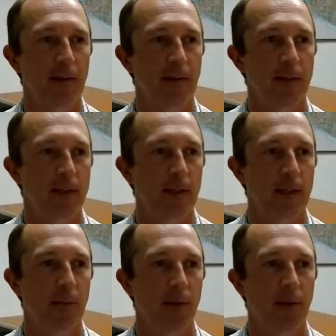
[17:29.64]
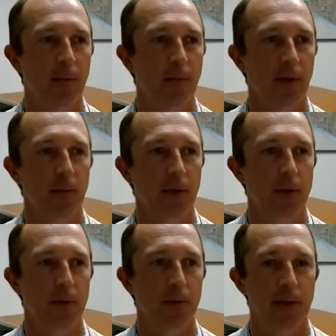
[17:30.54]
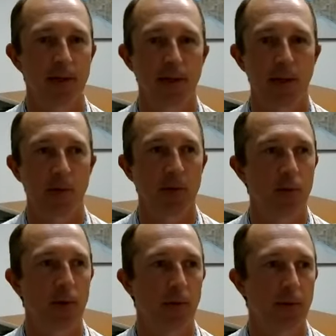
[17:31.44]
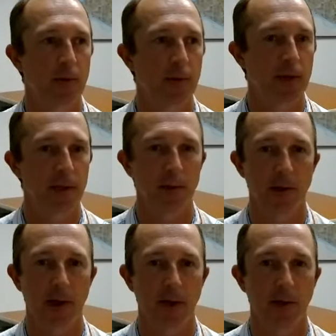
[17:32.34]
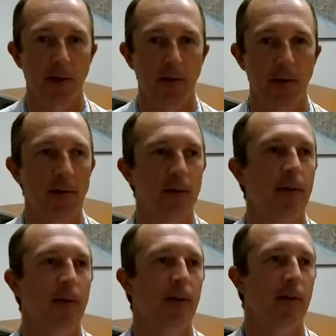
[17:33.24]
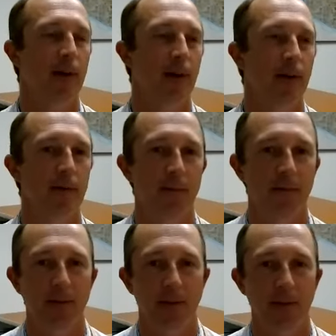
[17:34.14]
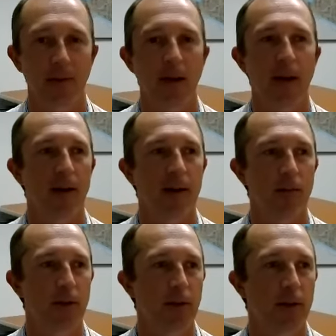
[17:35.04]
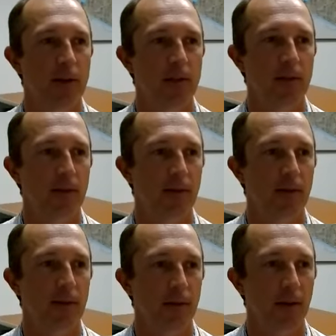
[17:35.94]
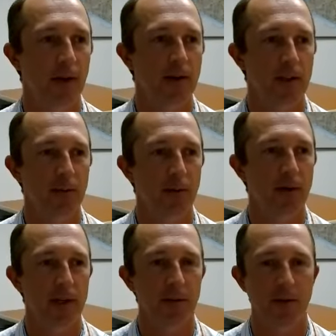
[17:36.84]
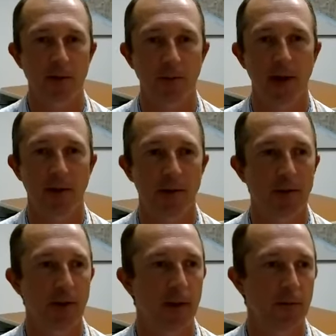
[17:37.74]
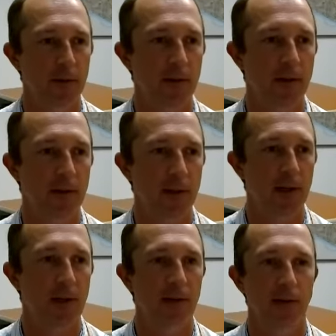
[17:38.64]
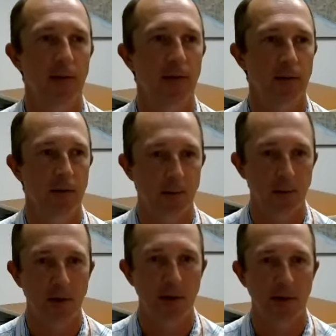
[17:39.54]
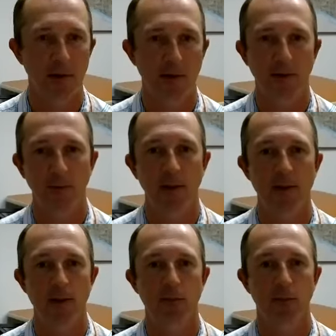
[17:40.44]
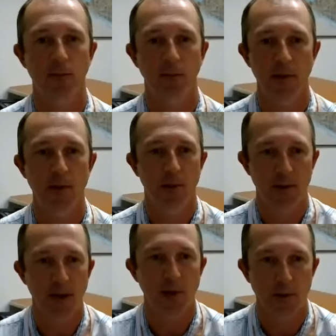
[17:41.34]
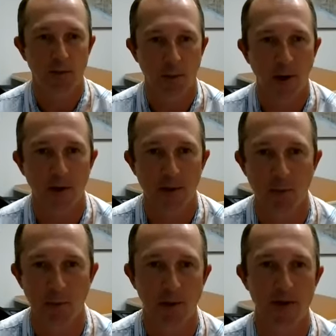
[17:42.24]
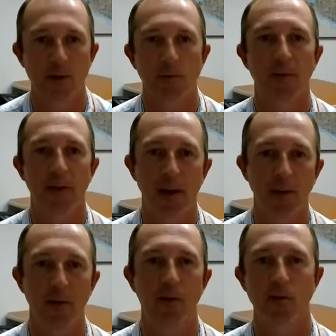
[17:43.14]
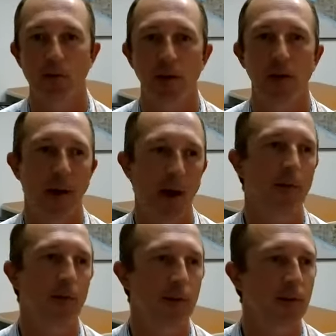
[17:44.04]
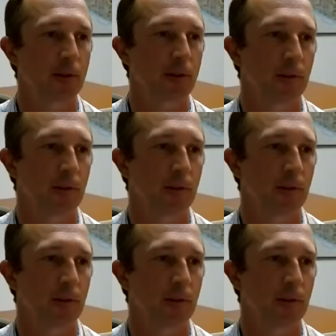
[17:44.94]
It's telling me potential presence equals 1, which means a whole lot of nothing. The layer is one of these layers. It's pretty self-explanatory. If you see green, that means there's potential for wetlands to be present within those green boundaries.